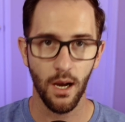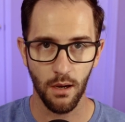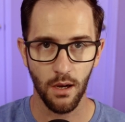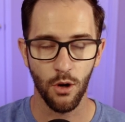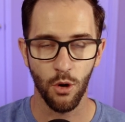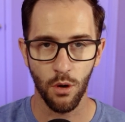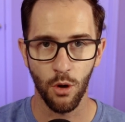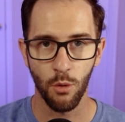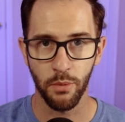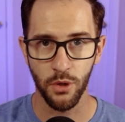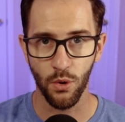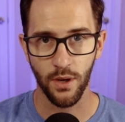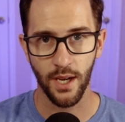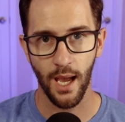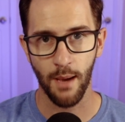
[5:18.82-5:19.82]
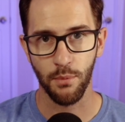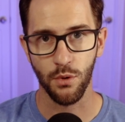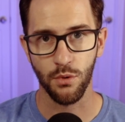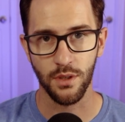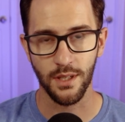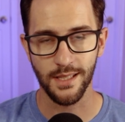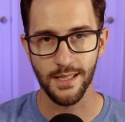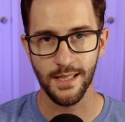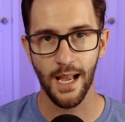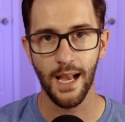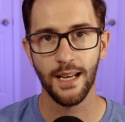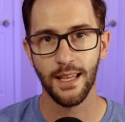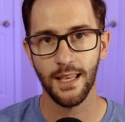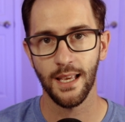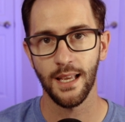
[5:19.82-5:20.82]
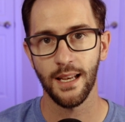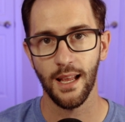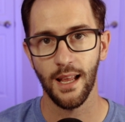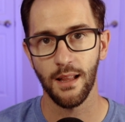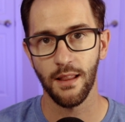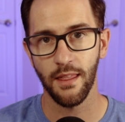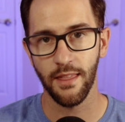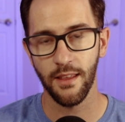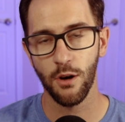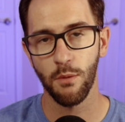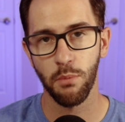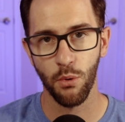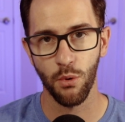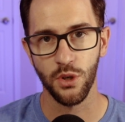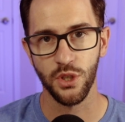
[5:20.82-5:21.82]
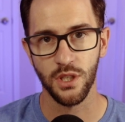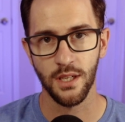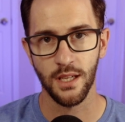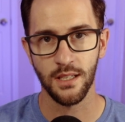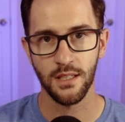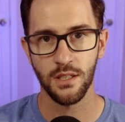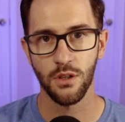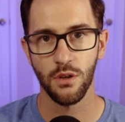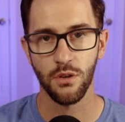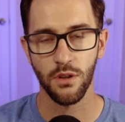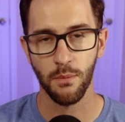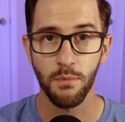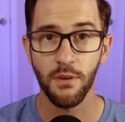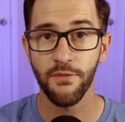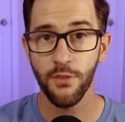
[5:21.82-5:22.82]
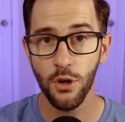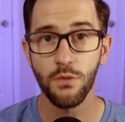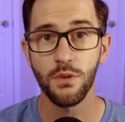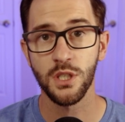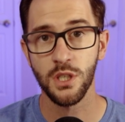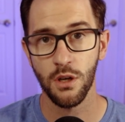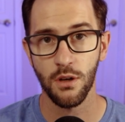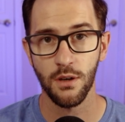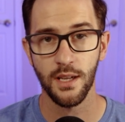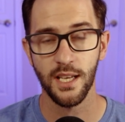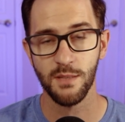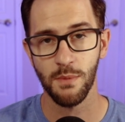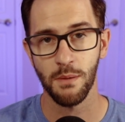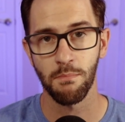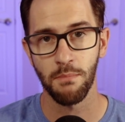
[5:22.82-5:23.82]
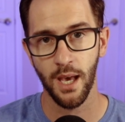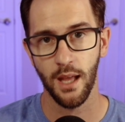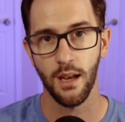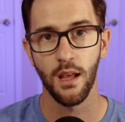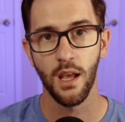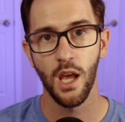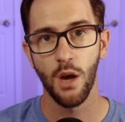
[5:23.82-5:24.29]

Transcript: Open Door Capital, does not get their portion until the preferred return has been met,